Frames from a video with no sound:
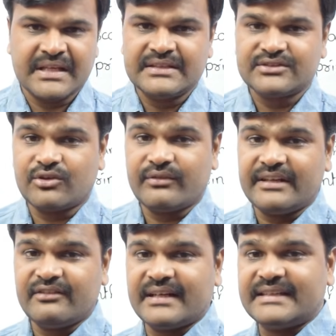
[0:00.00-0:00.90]
So, when
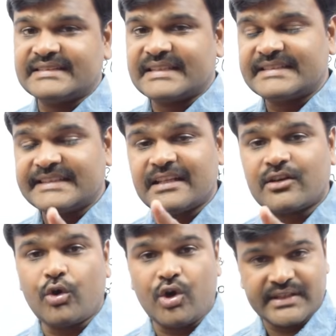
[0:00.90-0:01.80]
we are discussing the
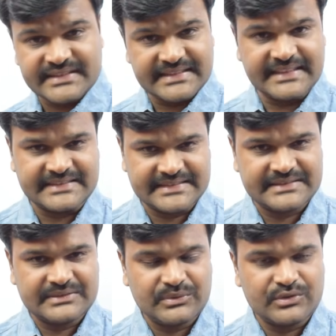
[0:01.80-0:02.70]

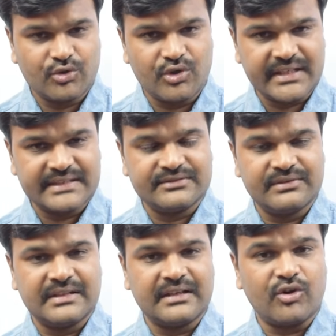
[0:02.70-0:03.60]
constants,
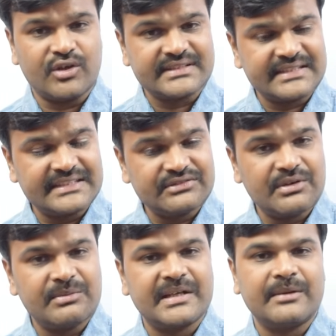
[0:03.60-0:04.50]
constants
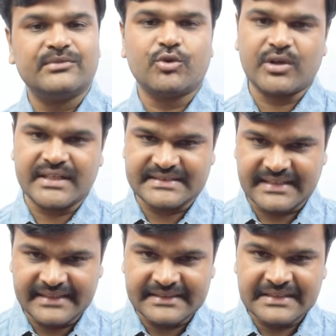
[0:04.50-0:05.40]
will become tokens,
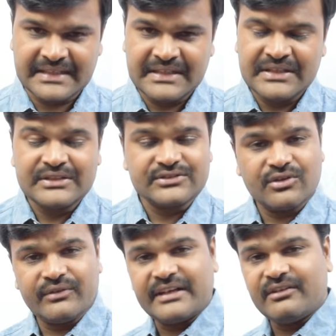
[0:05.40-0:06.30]
right.
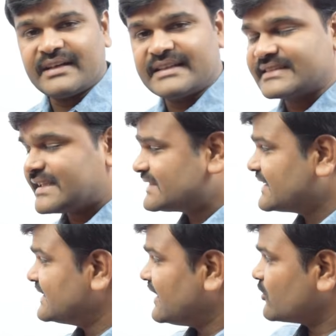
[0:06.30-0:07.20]
So, when we are
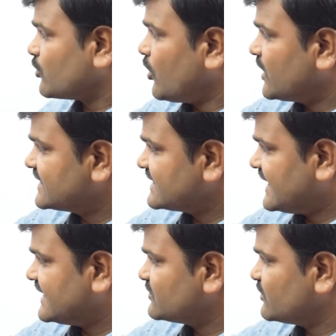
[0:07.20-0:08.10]
discussing that
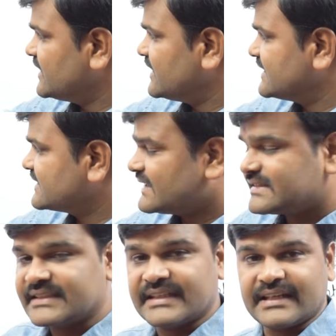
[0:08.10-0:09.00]
constants, we
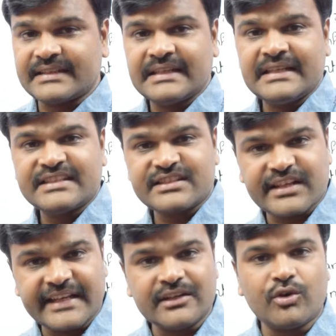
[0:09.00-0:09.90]
discussed that
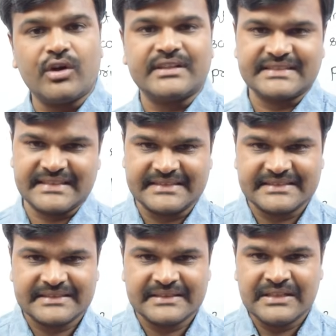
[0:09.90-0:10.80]
string constants.